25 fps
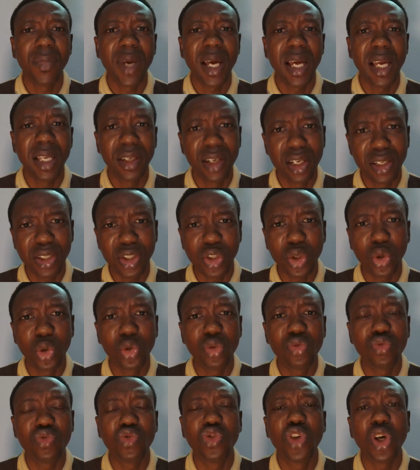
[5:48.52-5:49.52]
And
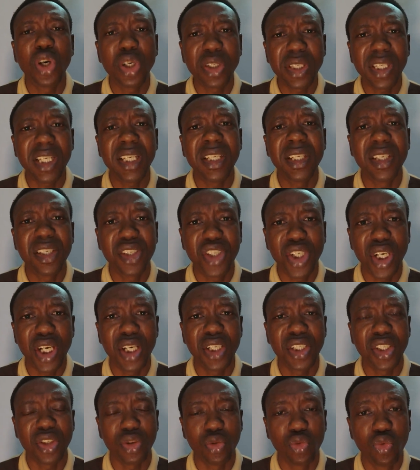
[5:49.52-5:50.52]
also those in the
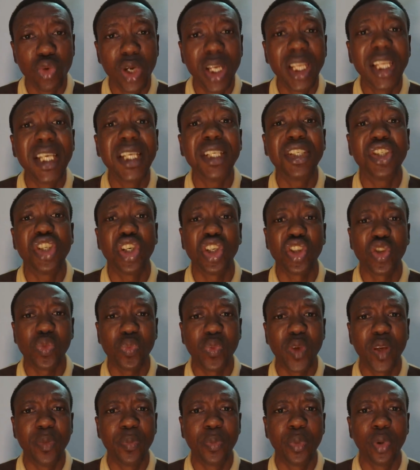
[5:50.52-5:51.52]
church, religious
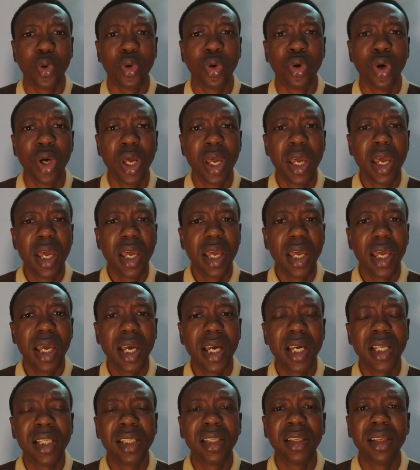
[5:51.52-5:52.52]
people,
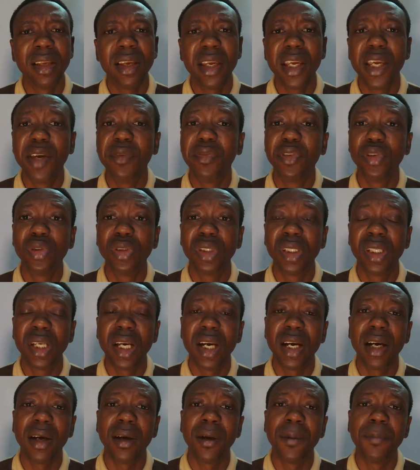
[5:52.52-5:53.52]
and even
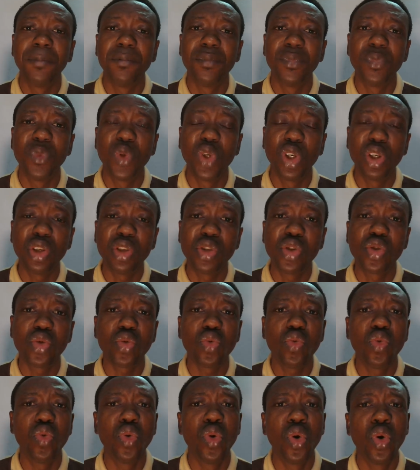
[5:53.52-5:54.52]
those
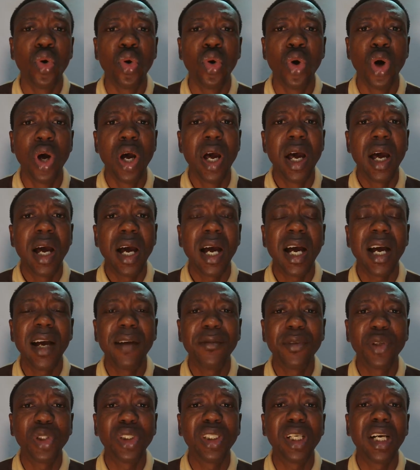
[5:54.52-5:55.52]
who
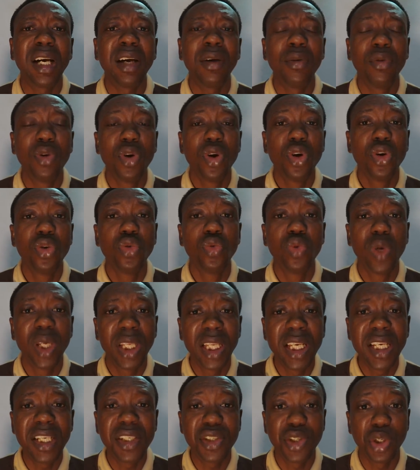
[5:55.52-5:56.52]
have other
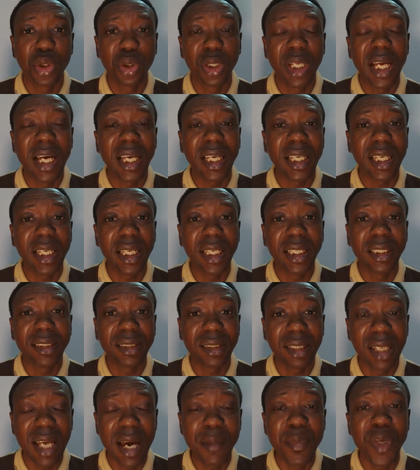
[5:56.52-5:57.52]
religion, like
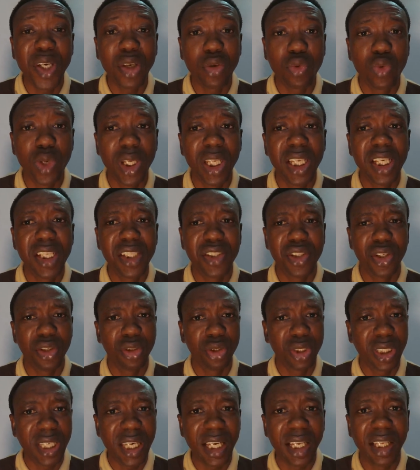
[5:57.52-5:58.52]
Islamic
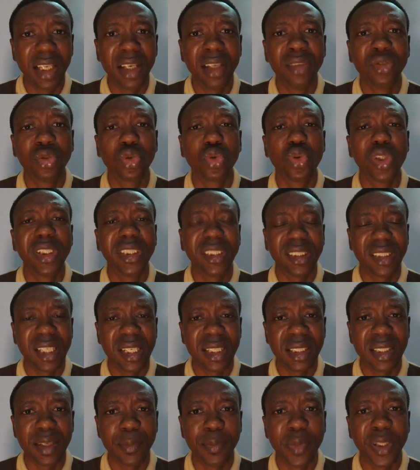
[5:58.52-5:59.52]
religion, killing
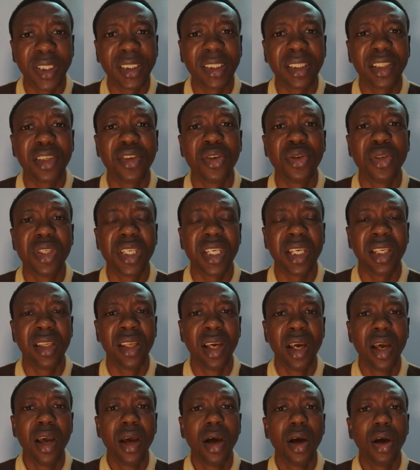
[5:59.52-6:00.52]
Christians and persecuting
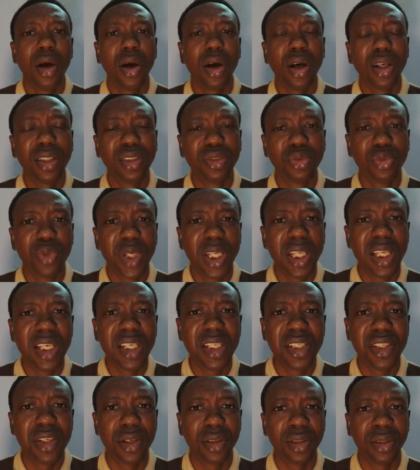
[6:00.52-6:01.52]
other
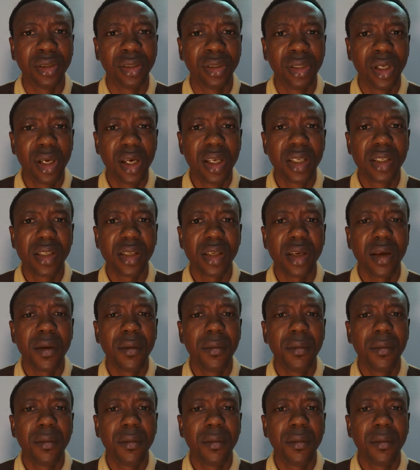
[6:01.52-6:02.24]
religions,